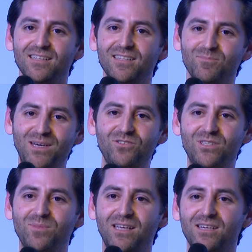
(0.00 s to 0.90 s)
it might
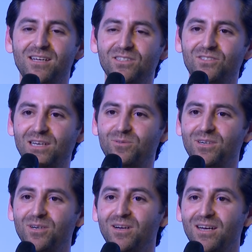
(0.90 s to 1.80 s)
seem like a non
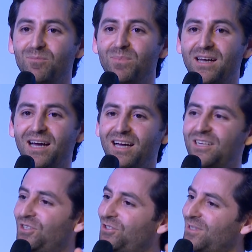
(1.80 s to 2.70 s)
sequitur, but I
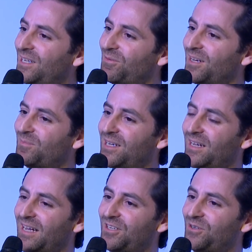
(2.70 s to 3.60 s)
usually have thought about,
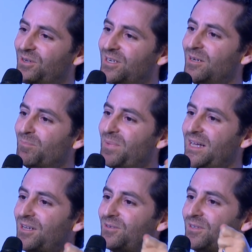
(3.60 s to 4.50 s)
like, how do you
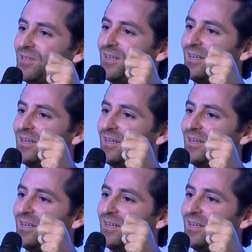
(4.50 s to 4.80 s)
compound